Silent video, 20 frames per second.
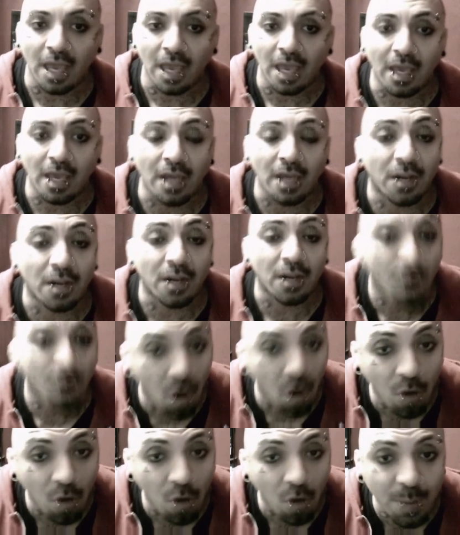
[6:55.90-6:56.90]
And I
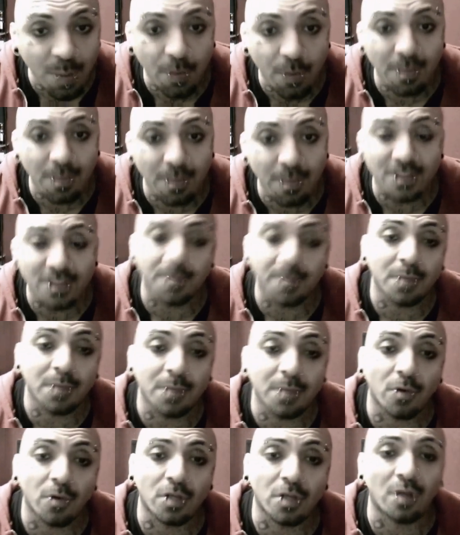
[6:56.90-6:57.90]
know people, some
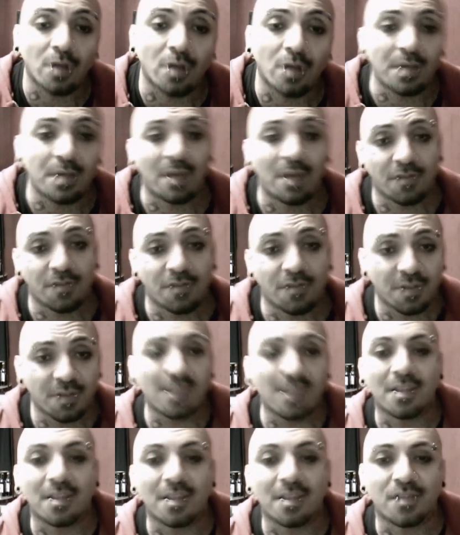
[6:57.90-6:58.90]
people, you know, and, and if you're
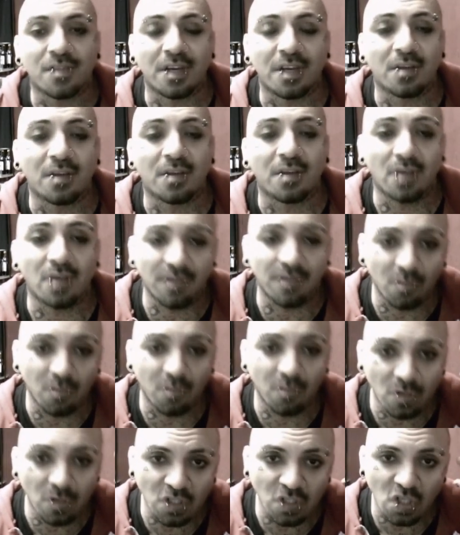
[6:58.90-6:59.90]
thinking this right now, you have a
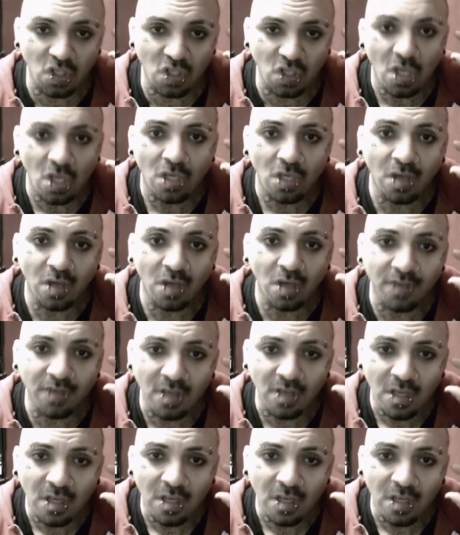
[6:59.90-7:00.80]
you have a